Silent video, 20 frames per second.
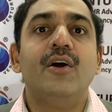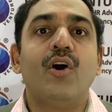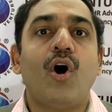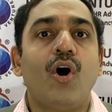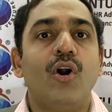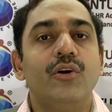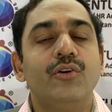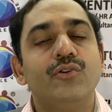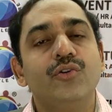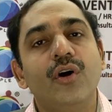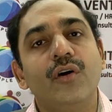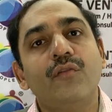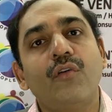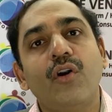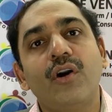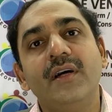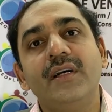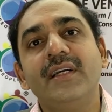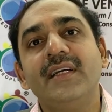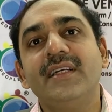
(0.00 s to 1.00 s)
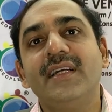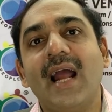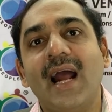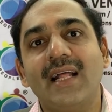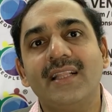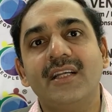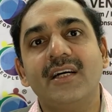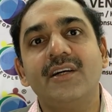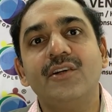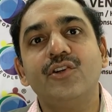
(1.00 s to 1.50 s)
or you have already
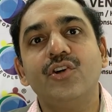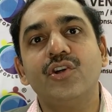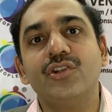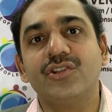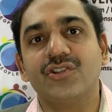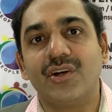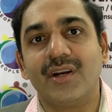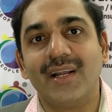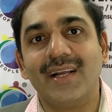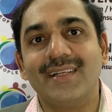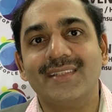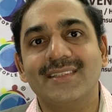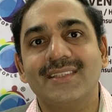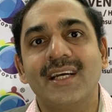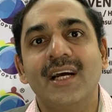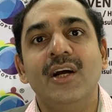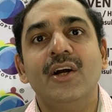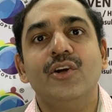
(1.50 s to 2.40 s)
gathered your strengths,